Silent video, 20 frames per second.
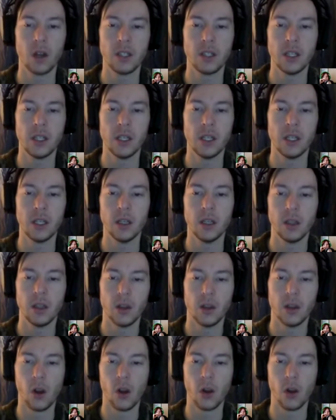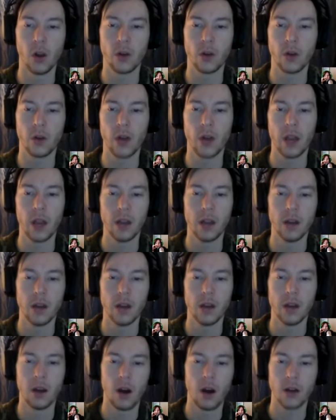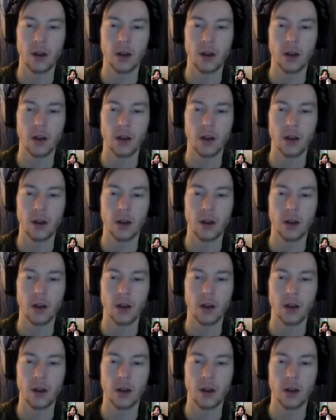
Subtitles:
tea, Earl Grey, hot.